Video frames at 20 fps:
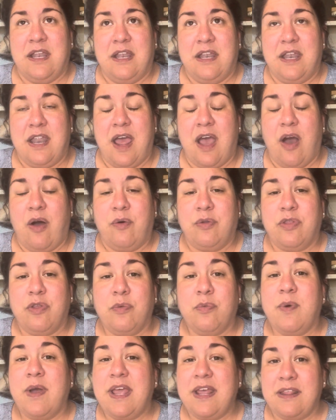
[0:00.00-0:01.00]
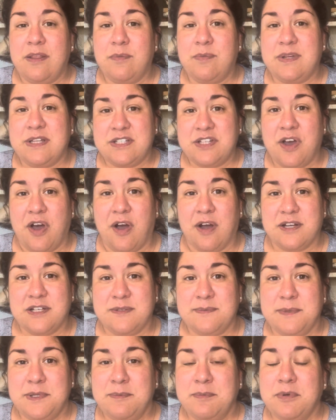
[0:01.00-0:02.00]
Now, the way that we talk
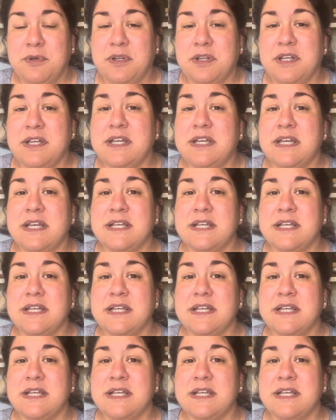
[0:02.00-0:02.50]
to people